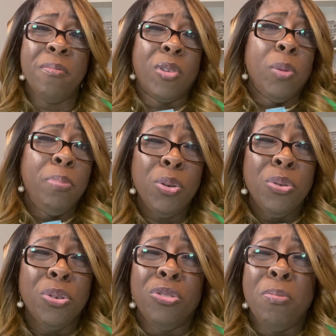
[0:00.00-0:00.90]

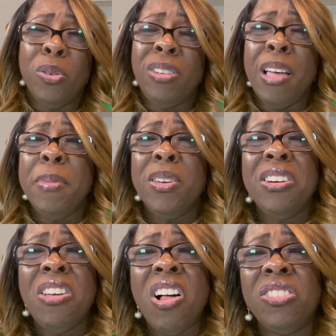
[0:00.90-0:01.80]
computers,
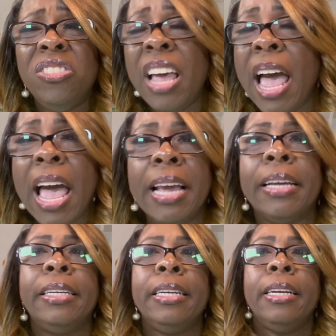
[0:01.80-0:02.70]
multi-million-dollar
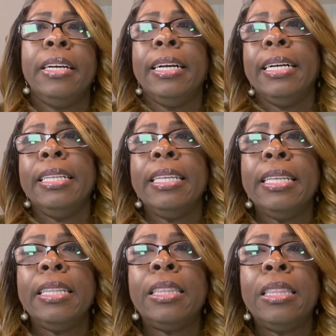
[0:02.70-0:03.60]
tech.
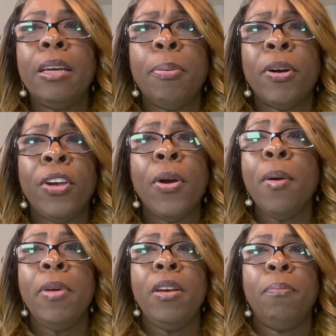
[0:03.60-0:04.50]
The
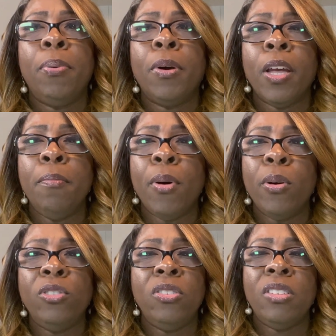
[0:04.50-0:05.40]
procurement can
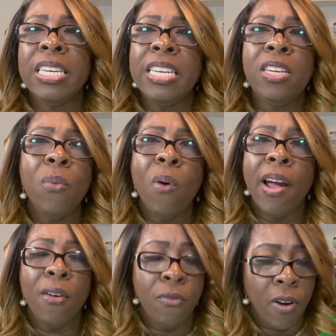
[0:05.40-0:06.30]
purchase
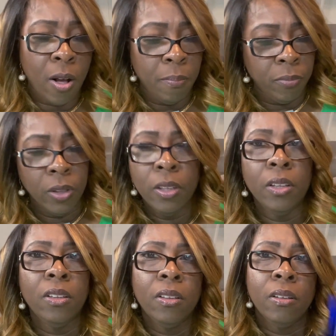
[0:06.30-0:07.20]
anywhere from
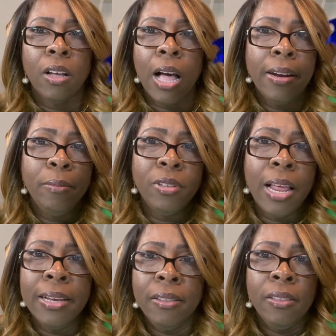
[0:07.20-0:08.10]
items
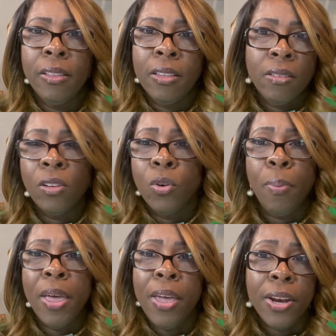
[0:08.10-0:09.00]
like this little
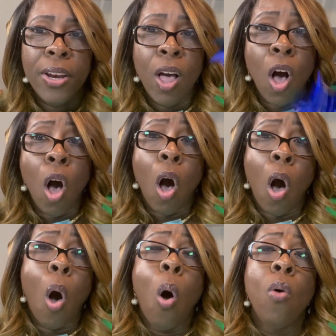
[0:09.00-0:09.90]
pen
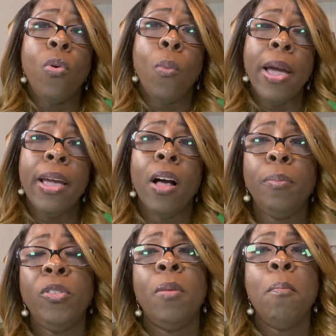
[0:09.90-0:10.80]
all the way
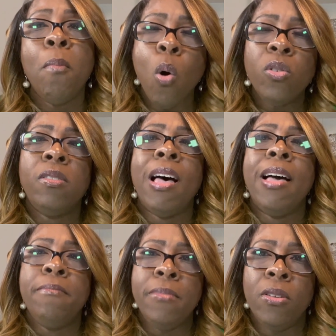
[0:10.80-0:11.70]
up to
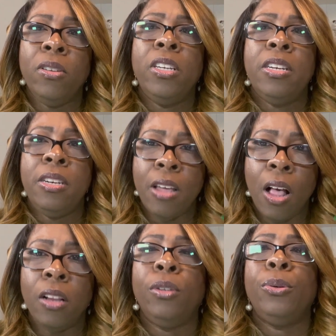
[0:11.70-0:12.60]

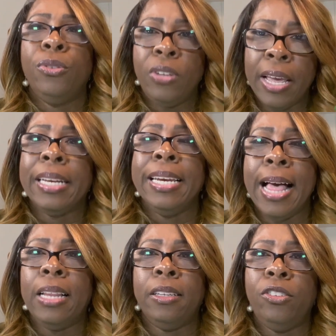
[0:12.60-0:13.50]
multi-million-dollar
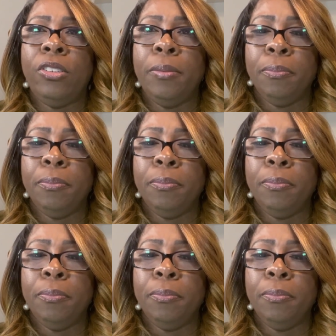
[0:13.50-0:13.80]
technology.